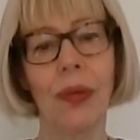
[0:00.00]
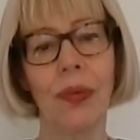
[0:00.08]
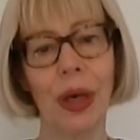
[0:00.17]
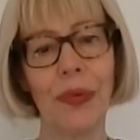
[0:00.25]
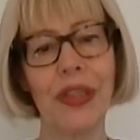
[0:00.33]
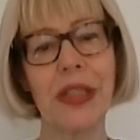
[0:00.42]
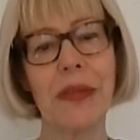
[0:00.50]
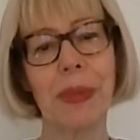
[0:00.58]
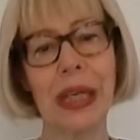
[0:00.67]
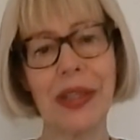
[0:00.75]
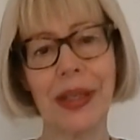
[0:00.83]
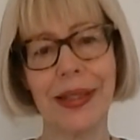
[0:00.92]
Well, we're
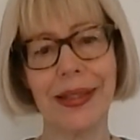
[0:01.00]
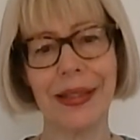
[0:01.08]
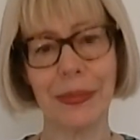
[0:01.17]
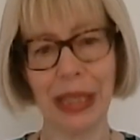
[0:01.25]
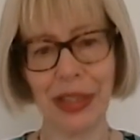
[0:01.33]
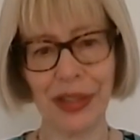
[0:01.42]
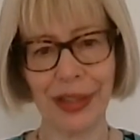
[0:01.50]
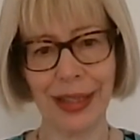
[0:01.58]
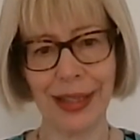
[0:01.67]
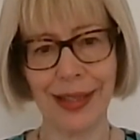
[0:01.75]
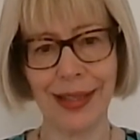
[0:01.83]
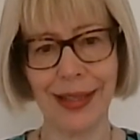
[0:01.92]
specialist dementia
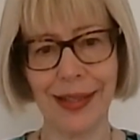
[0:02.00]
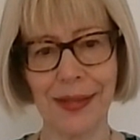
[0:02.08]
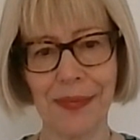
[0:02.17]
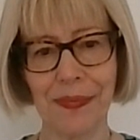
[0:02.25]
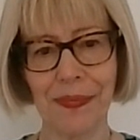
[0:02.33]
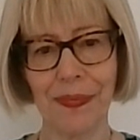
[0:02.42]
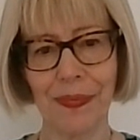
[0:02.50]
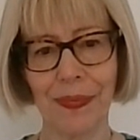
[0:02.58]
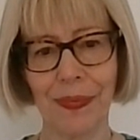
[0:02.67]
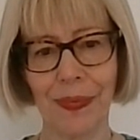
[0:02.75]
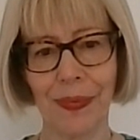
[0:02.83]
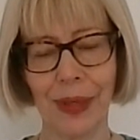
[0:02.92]
nurses.
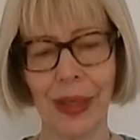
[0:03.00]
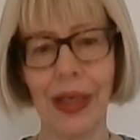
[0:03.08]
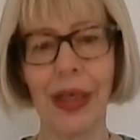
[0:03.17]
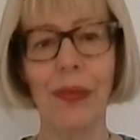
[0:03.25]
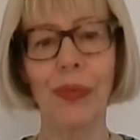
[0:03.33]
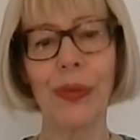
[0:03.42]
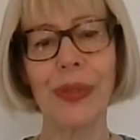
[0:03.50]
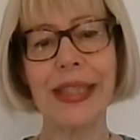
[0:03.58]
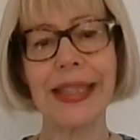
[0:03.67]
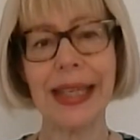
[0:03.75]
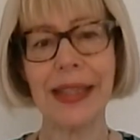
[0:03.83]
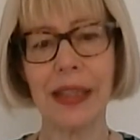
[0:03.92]
We were
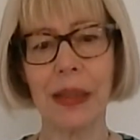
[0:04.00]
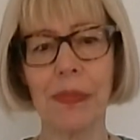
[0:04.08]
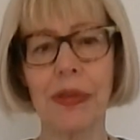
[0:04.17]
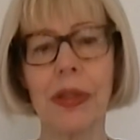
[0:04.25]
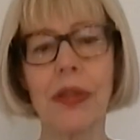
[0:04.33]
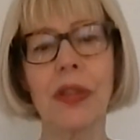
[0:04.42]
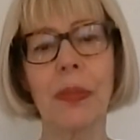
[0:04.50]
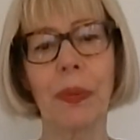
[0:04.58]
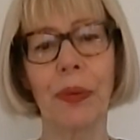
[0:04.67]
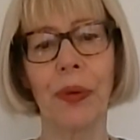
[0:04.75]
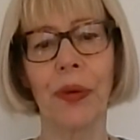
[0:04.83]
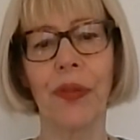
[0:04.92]
set up to
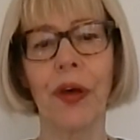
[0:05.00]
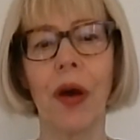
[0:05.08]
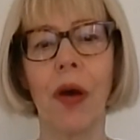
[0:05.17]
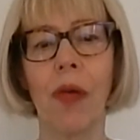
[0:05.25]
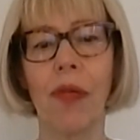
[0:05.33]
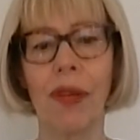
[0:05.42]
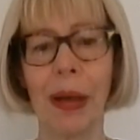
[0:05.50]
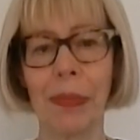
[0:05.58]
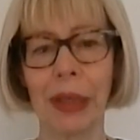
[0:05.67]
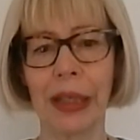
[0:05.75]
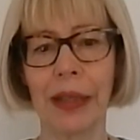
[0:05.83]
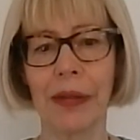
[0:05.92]
support the whole
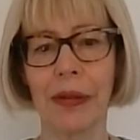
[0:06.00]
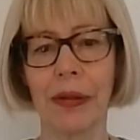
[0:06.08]
family.